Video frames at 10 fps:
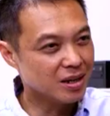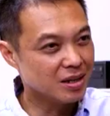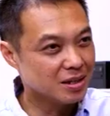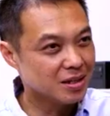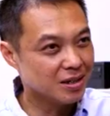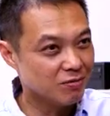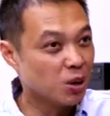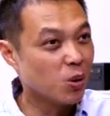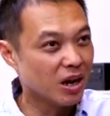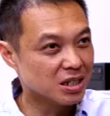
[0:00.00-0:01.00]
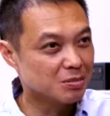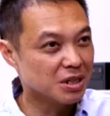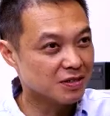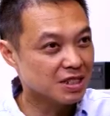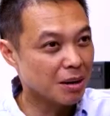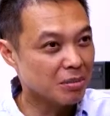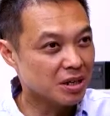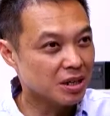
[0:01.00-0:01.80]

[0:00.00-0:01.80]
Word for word: is it requires a bit of stamina,